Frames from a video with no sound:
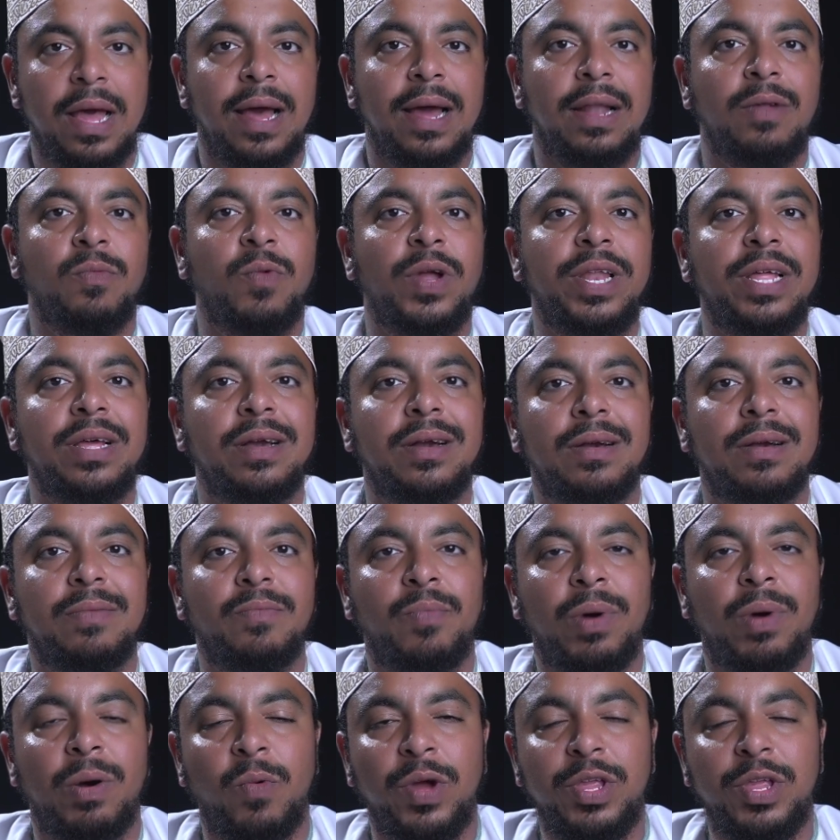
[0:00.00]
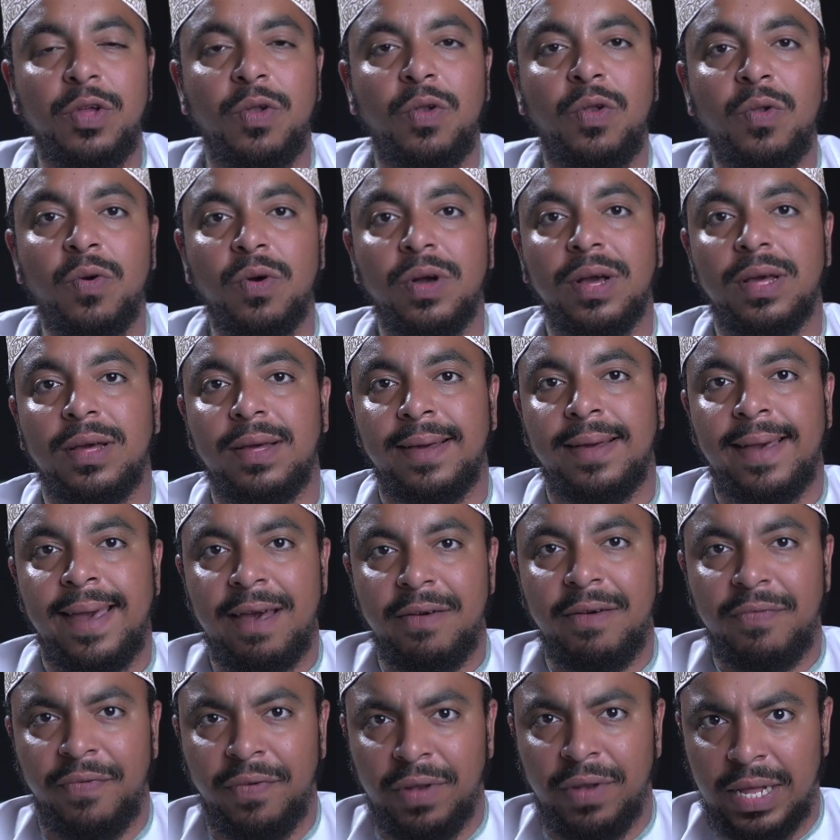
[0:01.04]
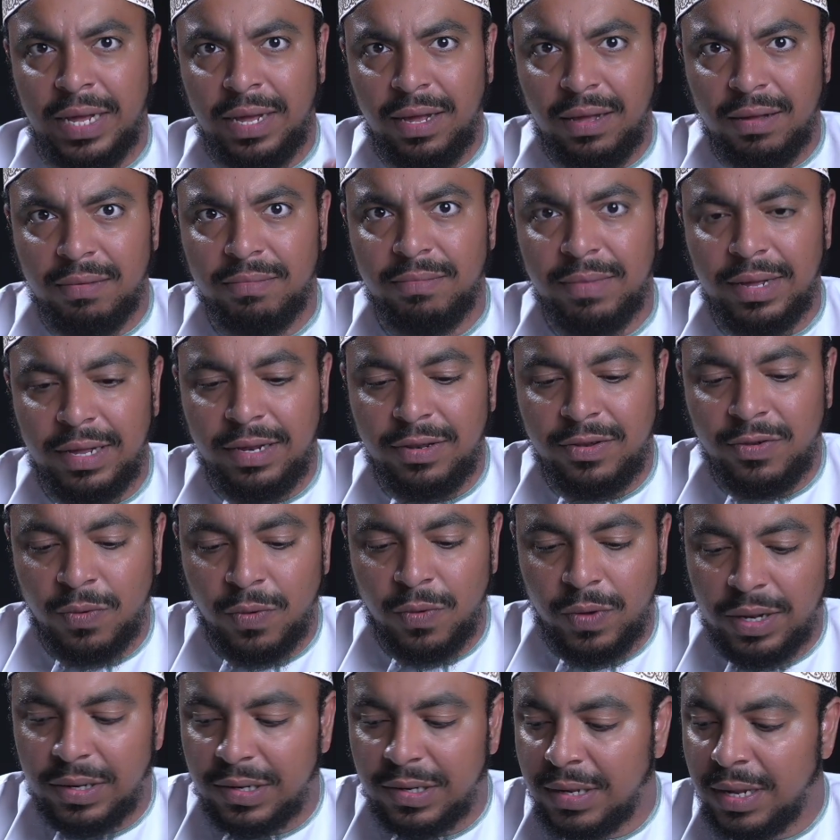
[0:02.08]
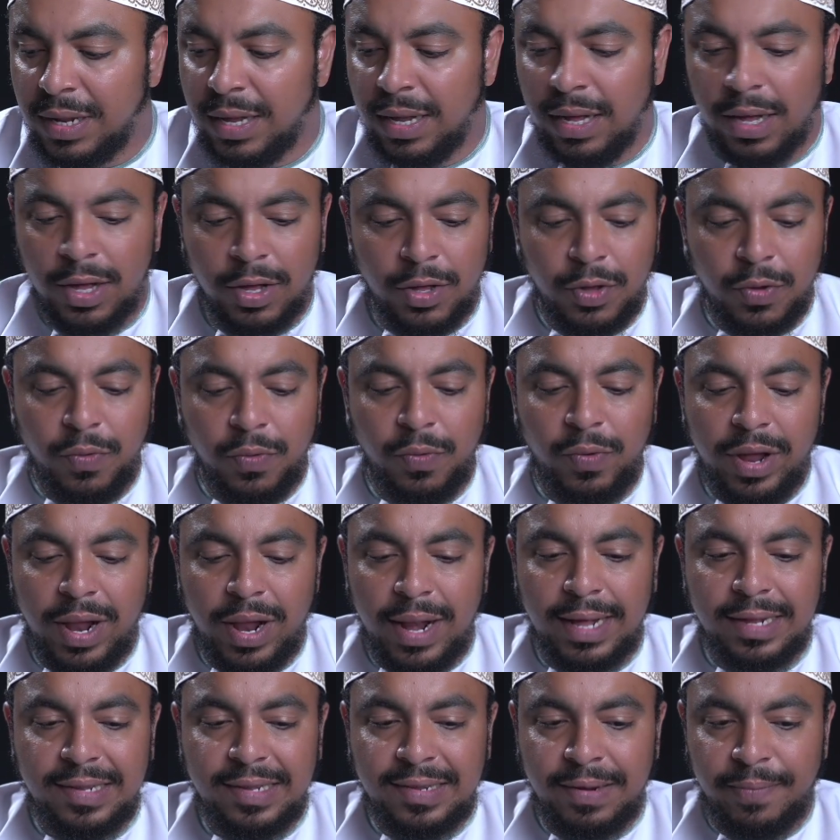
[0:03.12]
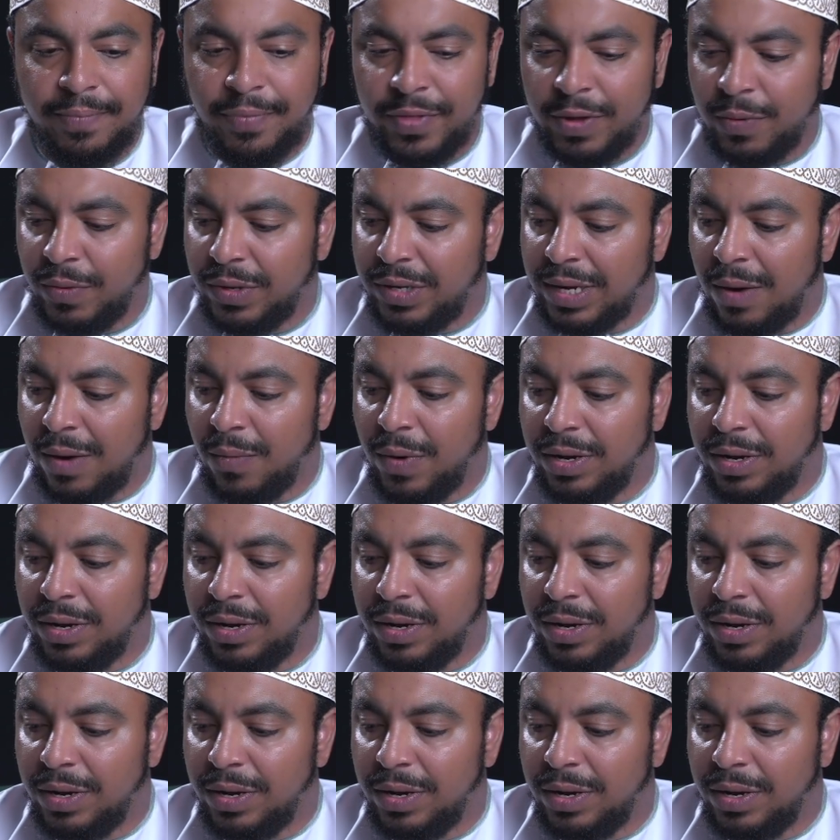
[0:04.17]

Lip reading: And when you look carefully into it, you realize something which I